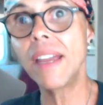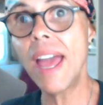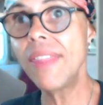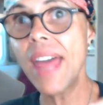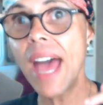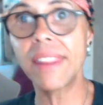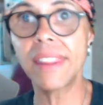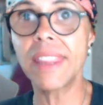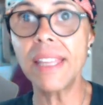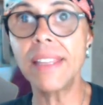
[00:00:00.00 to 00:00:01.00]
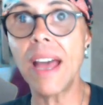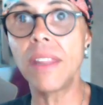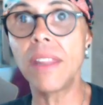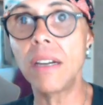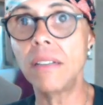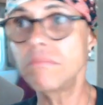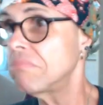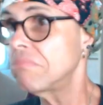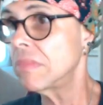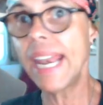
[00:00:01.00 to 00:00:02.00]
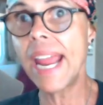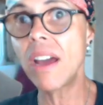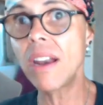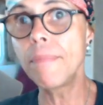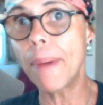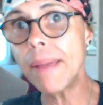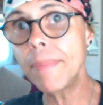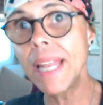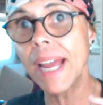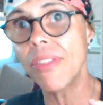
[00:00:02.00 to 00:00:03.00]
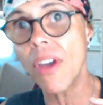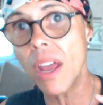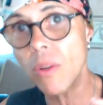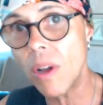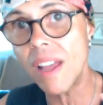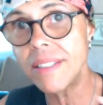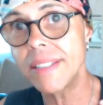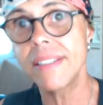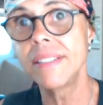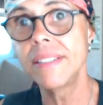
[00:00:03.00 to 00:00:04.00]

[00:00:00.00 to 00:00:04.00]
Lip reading: And that thing down there, it ain't gonna bite me like I thought it was,